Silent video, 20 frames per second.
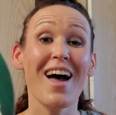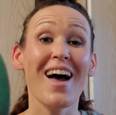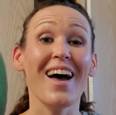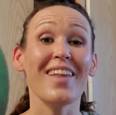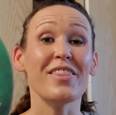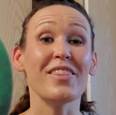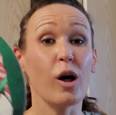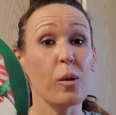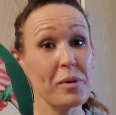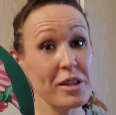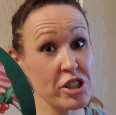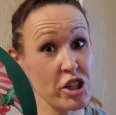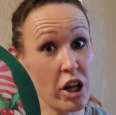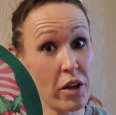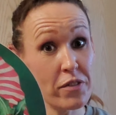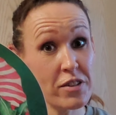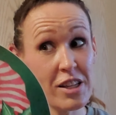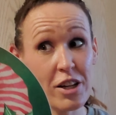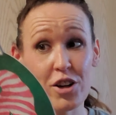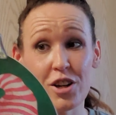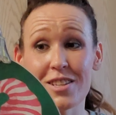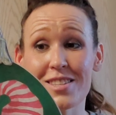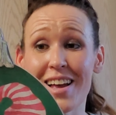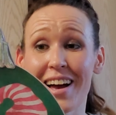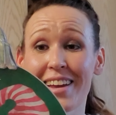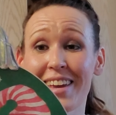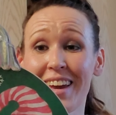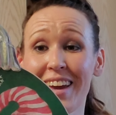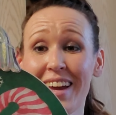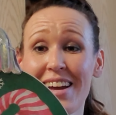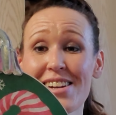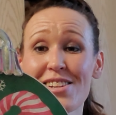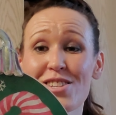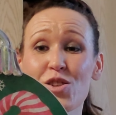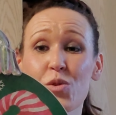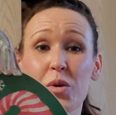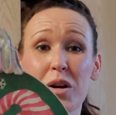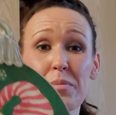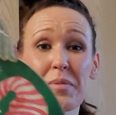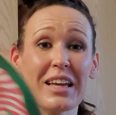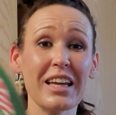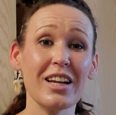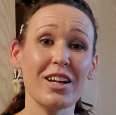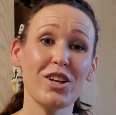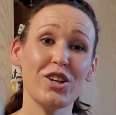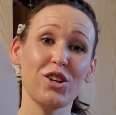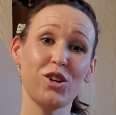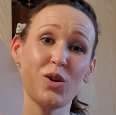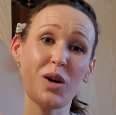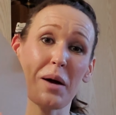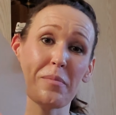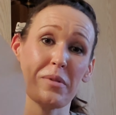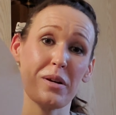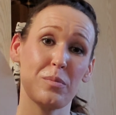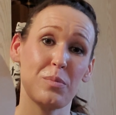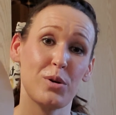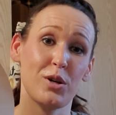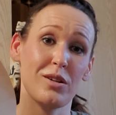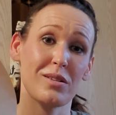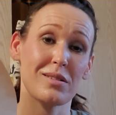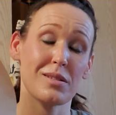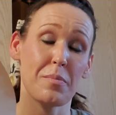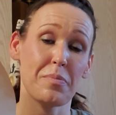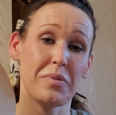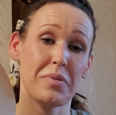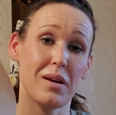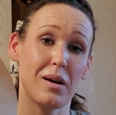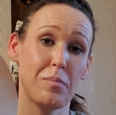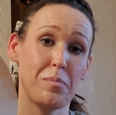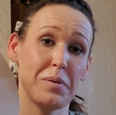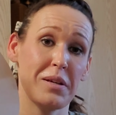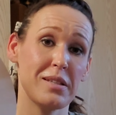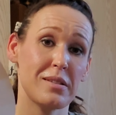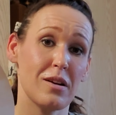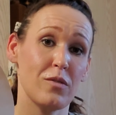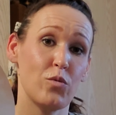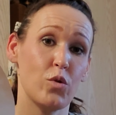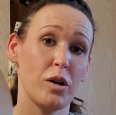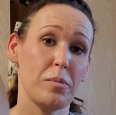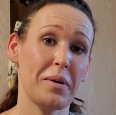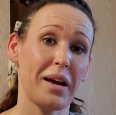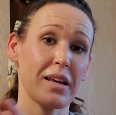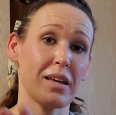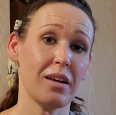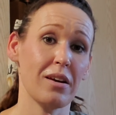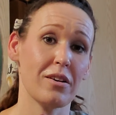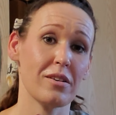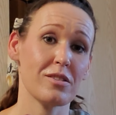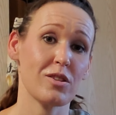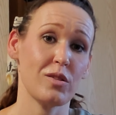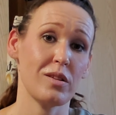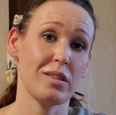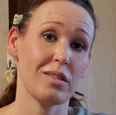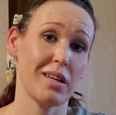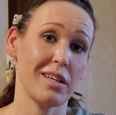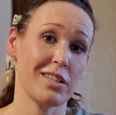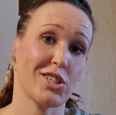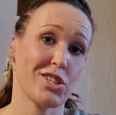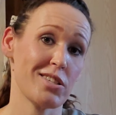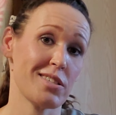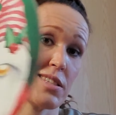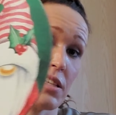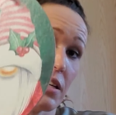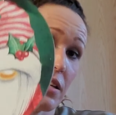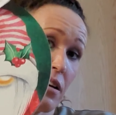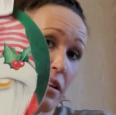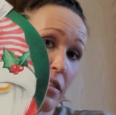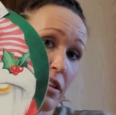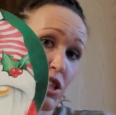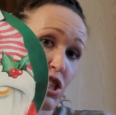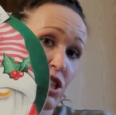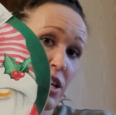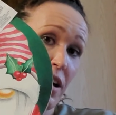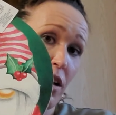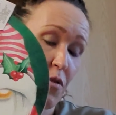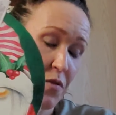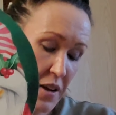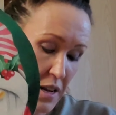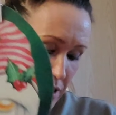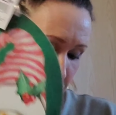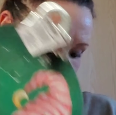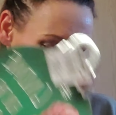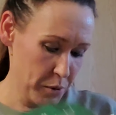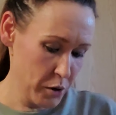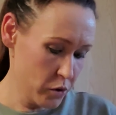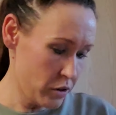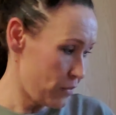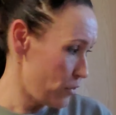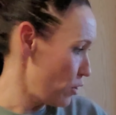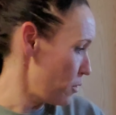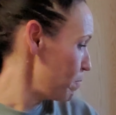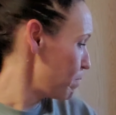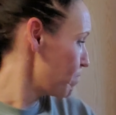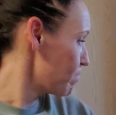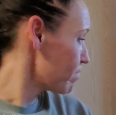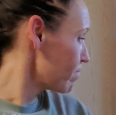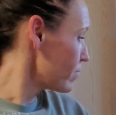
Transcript: They'll be shelf sitters again. So what am I going to do? I'm going to put some a piece of wood back here so that they just sit on the shelf and look beautiful.